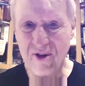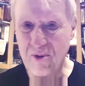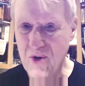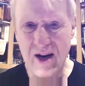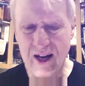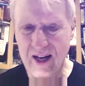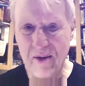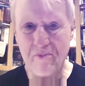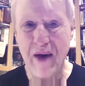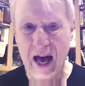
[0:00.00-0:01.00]
we're in a
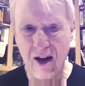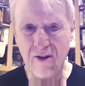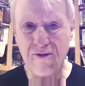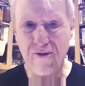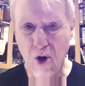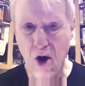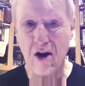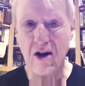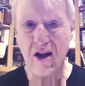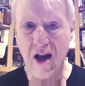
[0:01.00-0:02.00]
battle for our
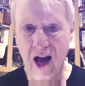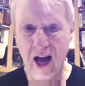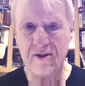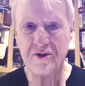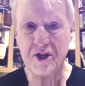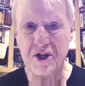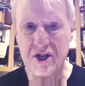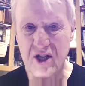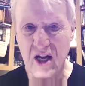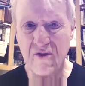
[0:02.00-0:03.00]
lives to
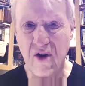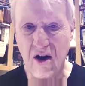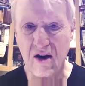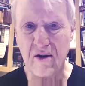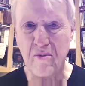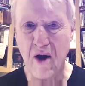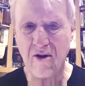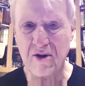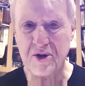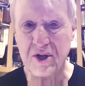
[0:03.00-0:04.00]
save our
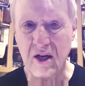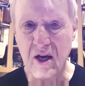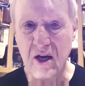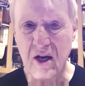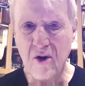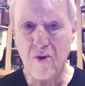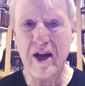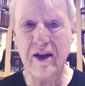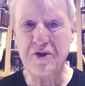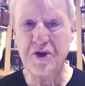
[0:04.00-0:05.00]
democracy.
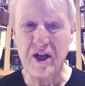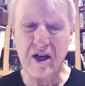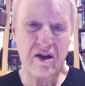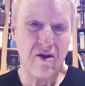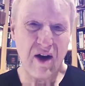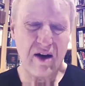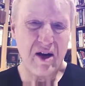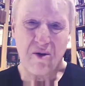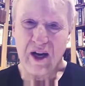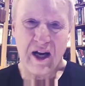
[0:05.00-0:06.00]
We have seen, you
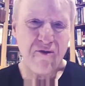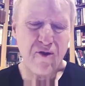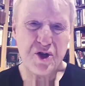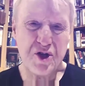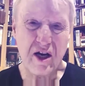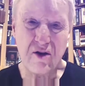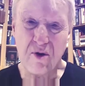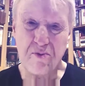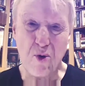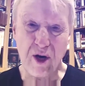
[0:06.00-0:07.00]
know, when I first started
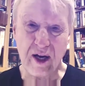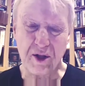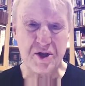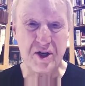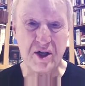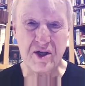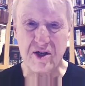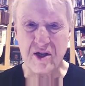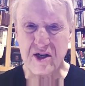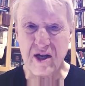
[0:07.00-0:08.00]
reporting in the 60s
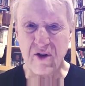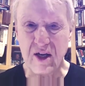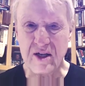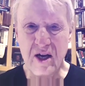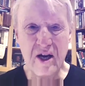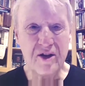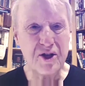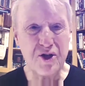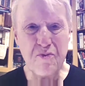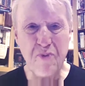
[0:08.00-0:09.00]
and 70s, the
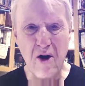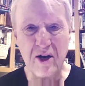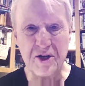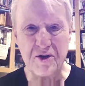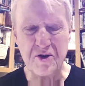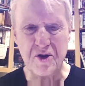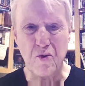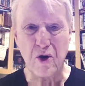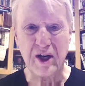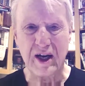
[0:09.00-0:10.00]
two parties used to
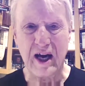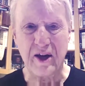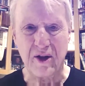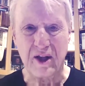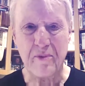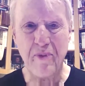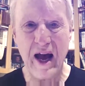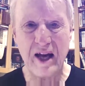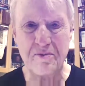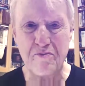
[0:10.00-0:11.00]
work together. They
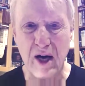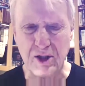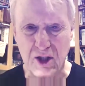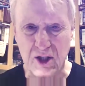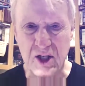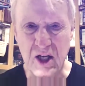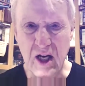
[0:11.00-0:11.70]
passed budgets.